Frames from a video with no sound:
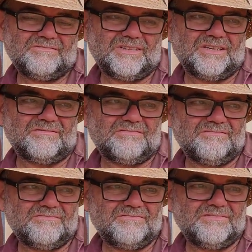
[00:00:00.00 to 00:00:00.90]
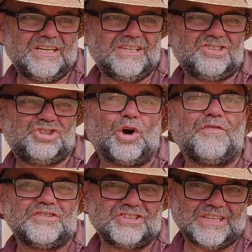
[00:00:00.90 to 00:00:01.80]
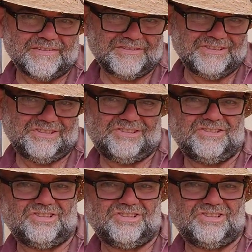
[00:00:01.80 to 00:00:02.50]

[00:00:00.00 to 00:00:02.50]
Well, it softens governance